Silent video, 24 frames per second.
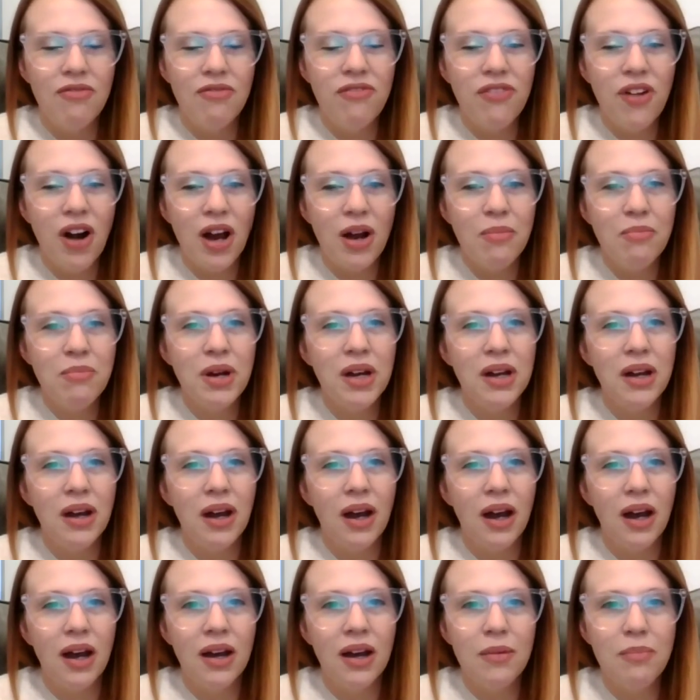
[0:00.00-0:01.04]
from
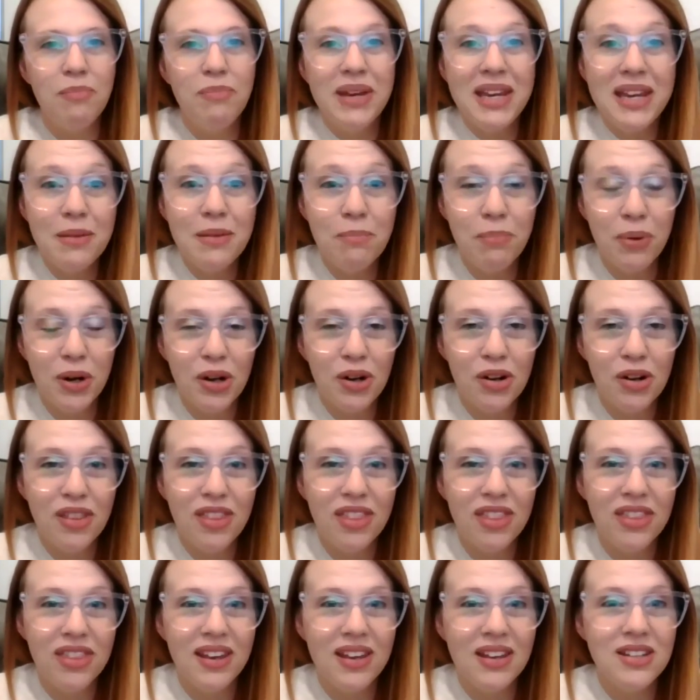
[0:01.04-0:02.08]
being
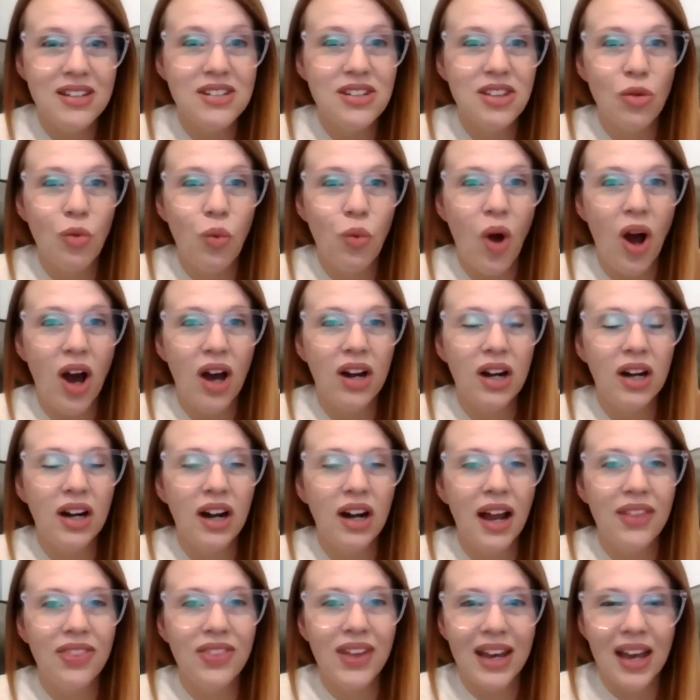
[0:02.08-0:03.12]
birthed into the water
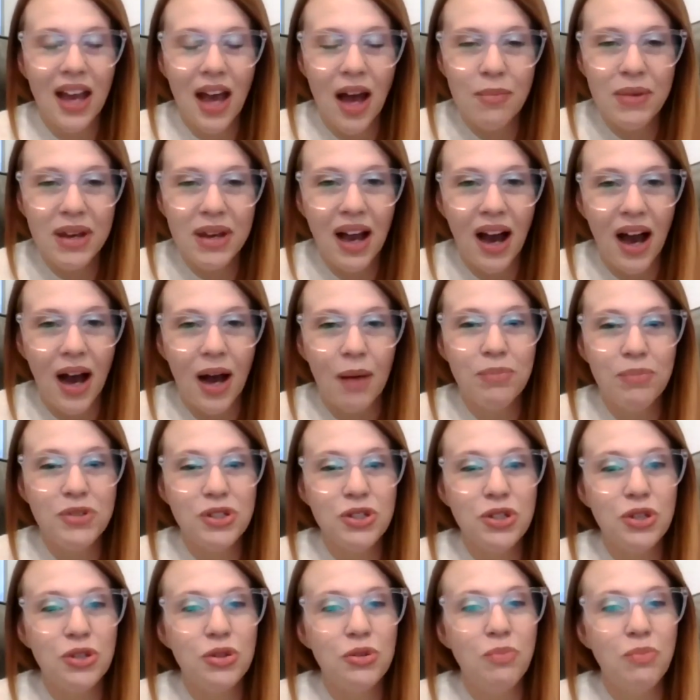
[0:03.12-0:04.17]
and then coming up
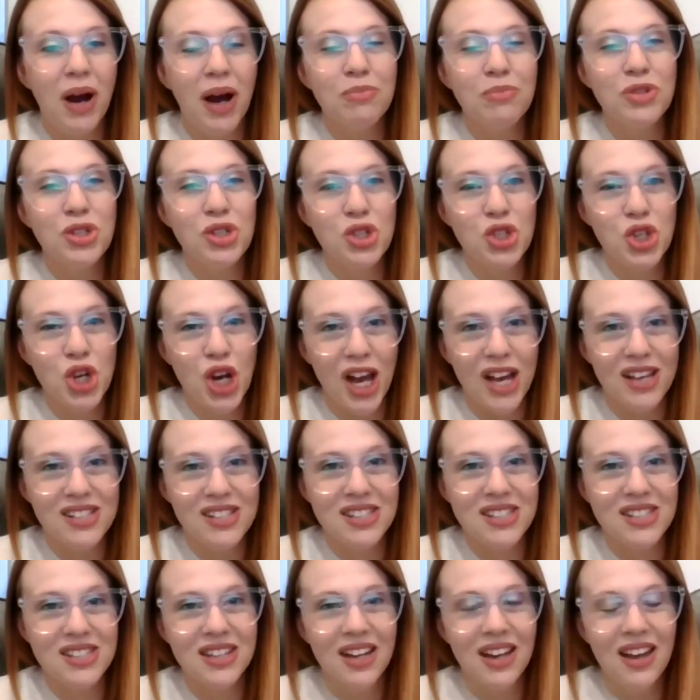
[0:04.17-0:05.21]
to mom's
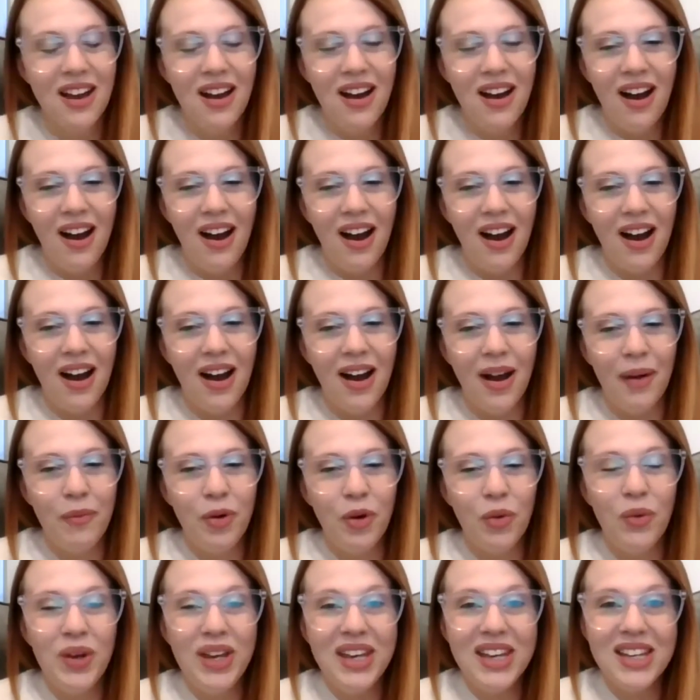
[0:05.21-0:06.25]
chest.
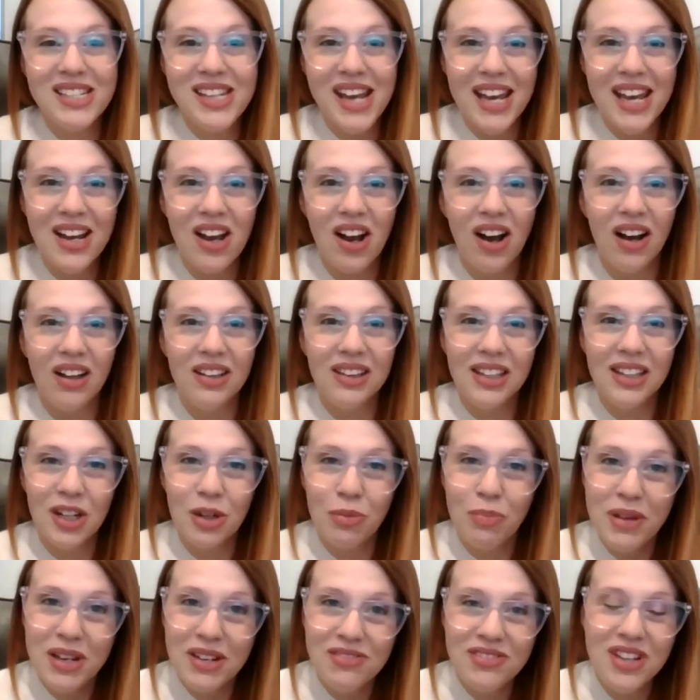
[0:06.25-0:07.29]
We can take a
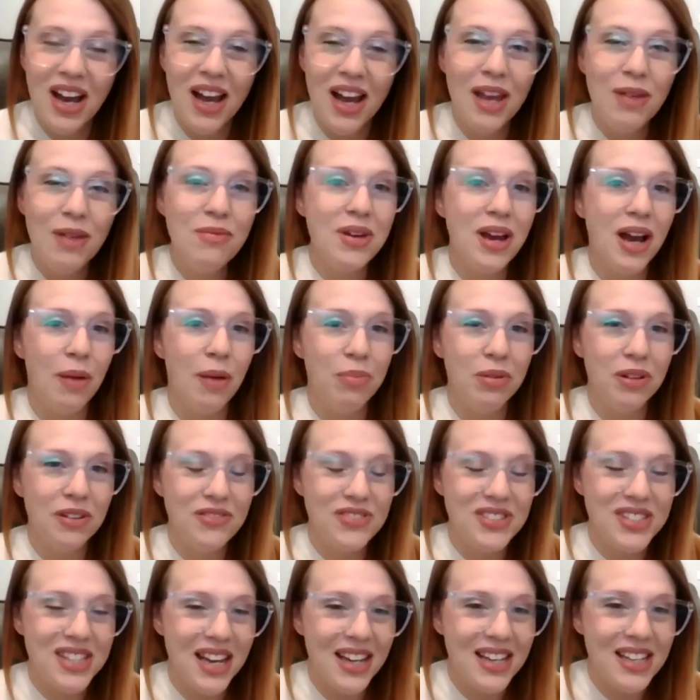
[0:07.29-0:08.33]
little bit of time, a couple
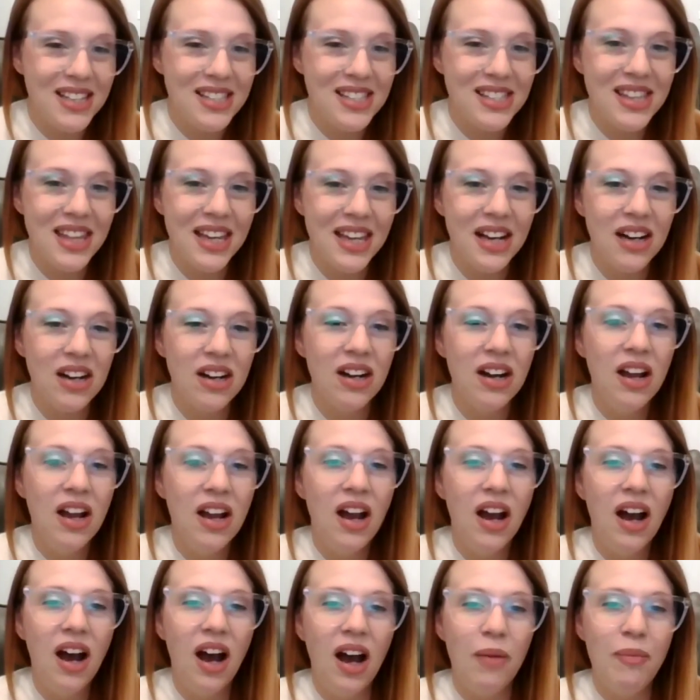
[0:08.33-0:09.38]
of seconds there.
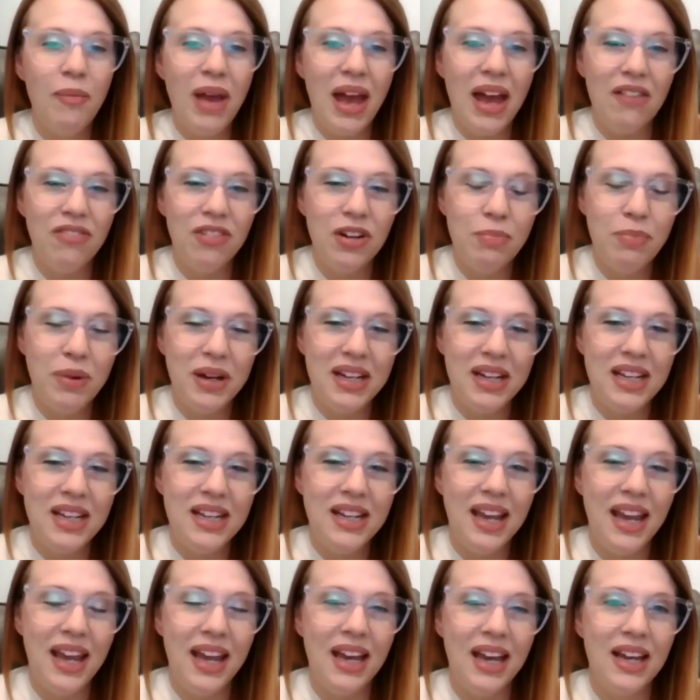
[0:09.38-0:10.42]
Everybody
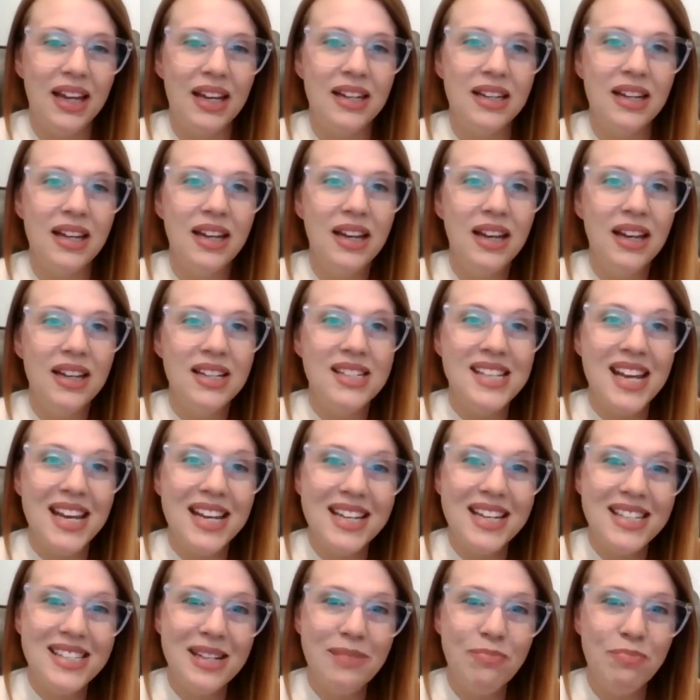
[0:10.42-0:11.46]
can take
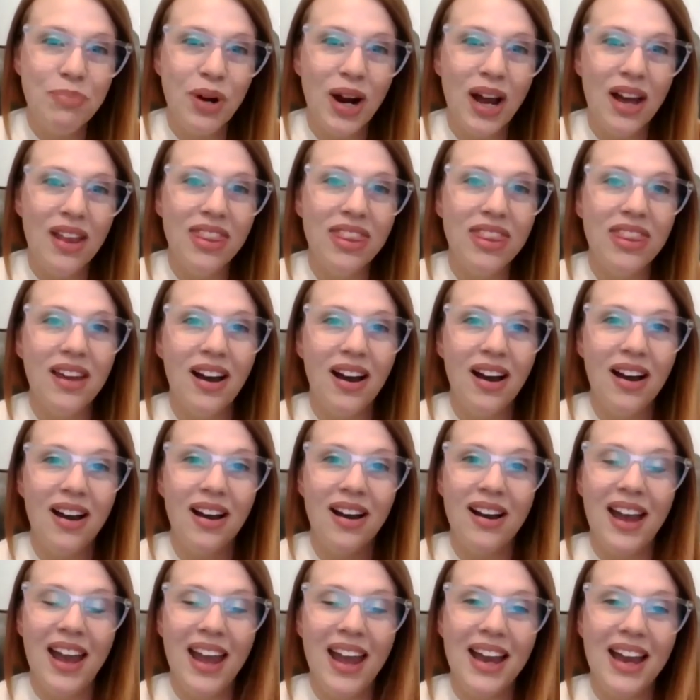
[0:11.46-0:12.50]
a deep breath
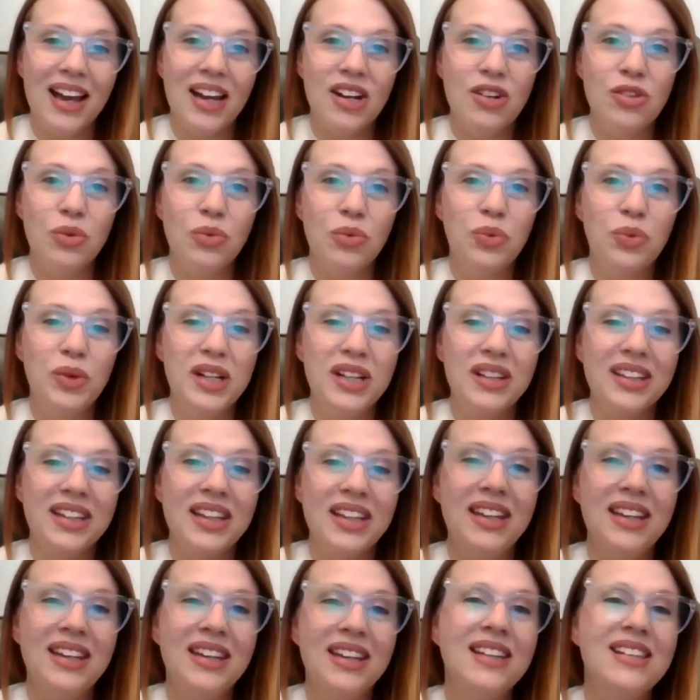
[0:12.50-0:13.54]
and
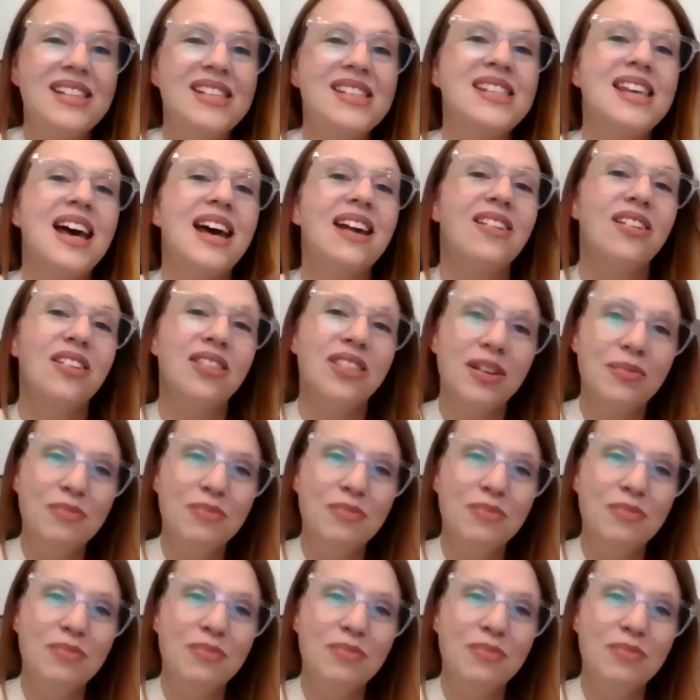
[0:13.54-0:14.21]
really settle